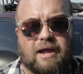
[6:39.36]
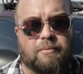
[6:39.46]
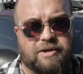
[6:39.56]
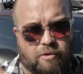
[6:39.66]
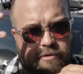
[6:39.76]

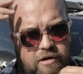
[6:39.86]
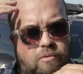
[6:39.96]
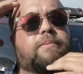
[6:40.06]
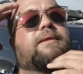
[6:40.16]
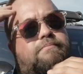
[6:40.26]
we don't want to
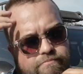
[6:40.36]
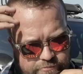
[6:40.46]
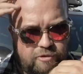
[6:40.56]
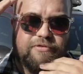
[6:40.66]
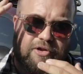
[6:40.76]
go be
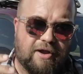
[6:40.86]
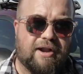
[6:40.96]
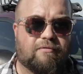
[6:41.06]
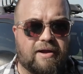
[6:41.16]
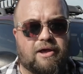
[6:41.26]
moving their
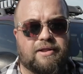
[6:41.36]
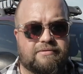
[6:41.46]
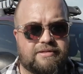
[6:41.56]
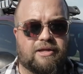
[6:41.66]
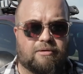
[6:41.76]
head around and